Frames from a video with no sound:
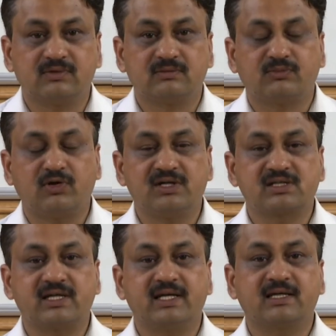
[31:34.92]

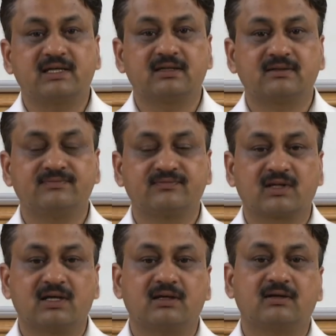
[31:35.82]
points like
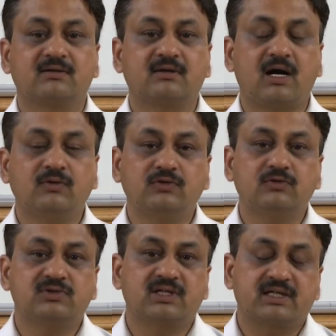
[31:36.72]
how
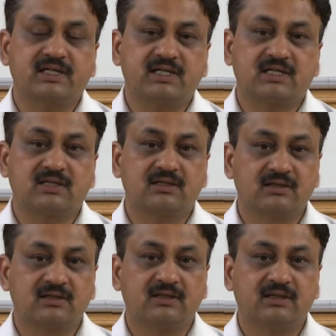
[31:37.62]
to generate
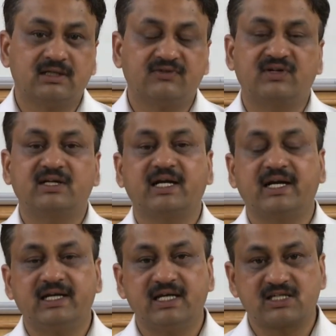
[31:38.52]
different
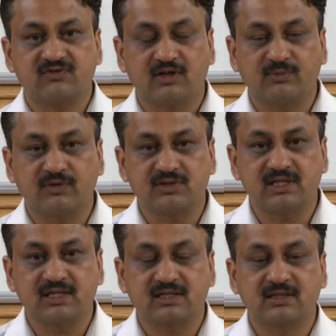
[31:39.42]
ideas for
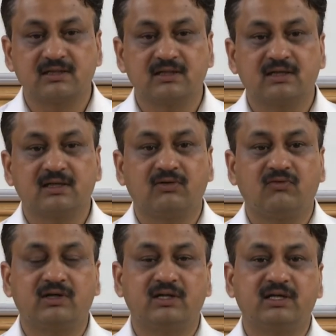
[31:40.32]
project,
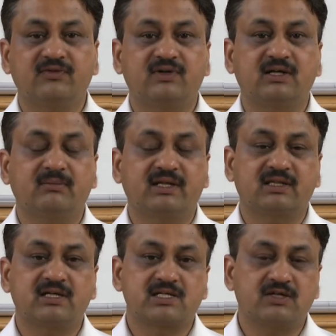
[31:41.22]
what are different
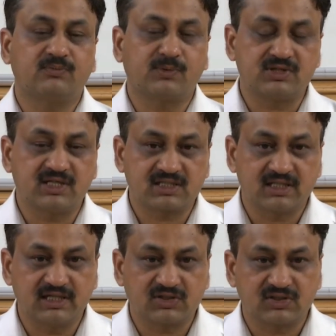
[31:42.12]
methods of project
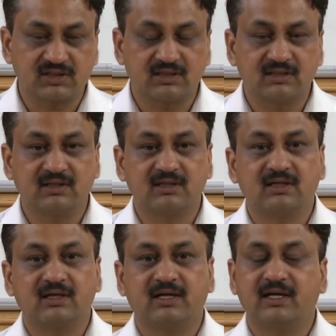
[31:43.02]
selection,
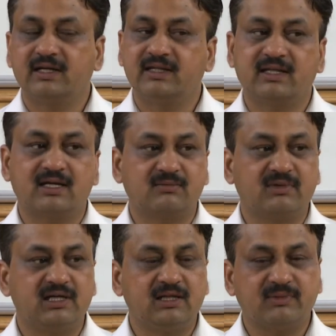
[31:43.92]
and there are
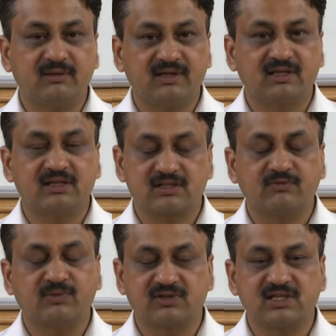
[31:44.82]
multiple methods
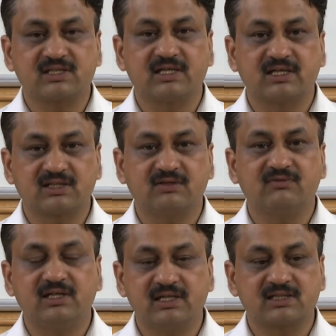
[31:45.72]
of project selection.
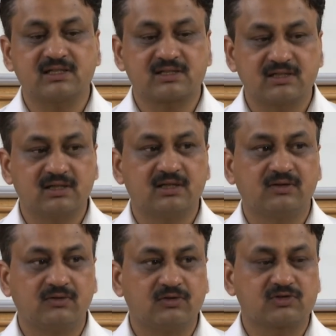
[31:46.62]
We will discuss
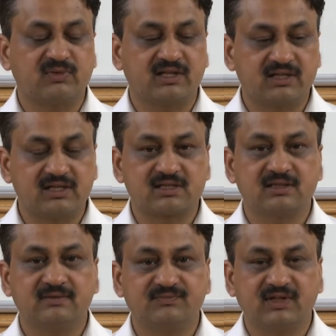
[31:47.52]
those methods
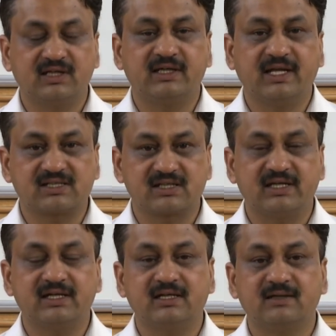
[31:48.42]
in next
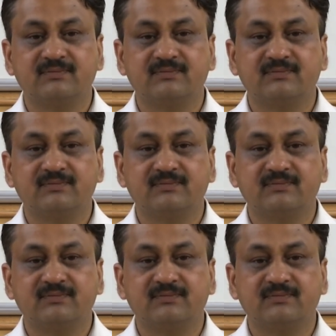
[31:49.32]
slide.